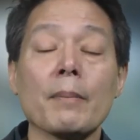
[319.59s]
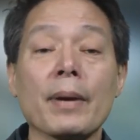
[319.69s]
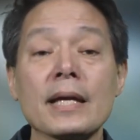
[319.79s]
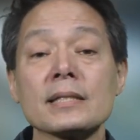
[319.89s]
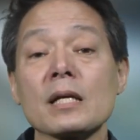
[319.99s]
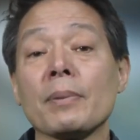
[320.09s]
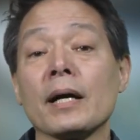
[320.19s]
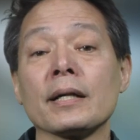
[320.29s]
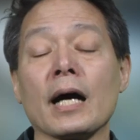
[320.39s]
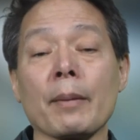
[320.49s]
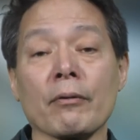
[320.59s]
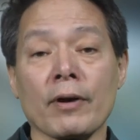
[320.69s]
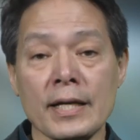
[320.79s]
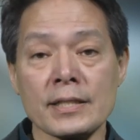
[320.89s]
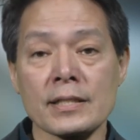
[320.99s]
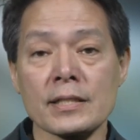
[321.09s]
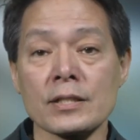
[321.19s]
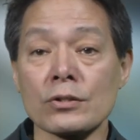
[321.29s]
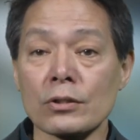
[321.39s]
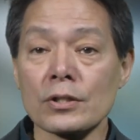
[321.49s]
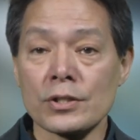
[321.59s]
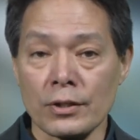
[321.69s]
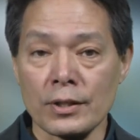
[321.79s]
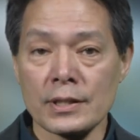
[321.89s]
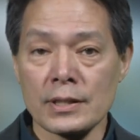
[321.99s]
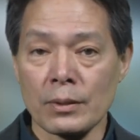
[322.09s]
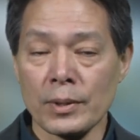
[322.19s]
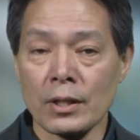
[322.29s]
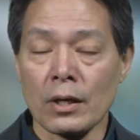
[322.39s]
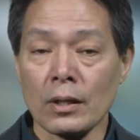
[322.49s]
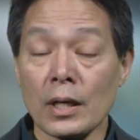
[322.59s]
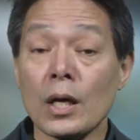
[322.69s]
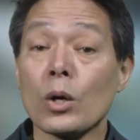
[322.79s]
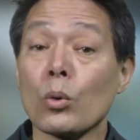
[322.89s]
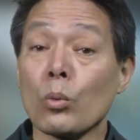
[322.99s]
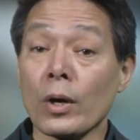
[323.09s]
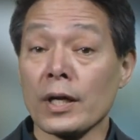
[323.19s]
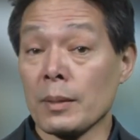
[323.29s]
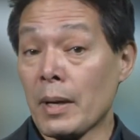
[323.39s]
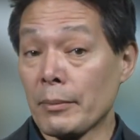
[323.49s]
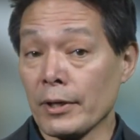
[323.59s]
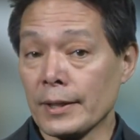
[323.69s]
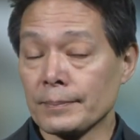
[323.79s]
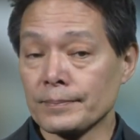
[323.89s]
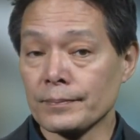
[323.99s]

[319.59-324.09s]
based upon operations in neural circuits that we call working memory.